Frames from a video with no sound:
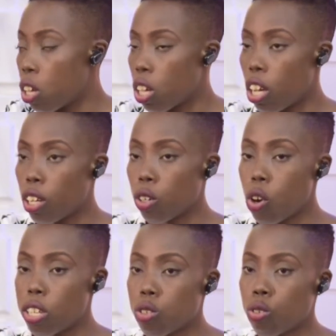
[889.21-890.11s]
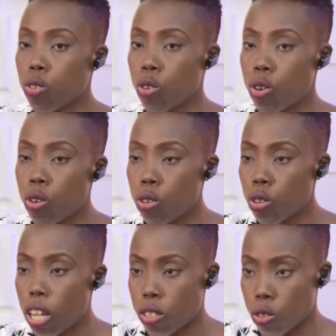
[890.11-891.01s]
Yeah, you know, as you grow
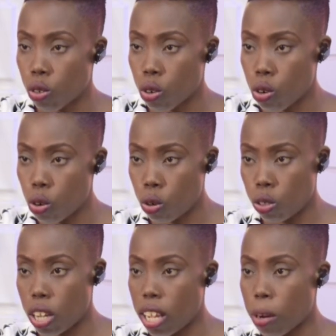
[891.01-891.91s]
older,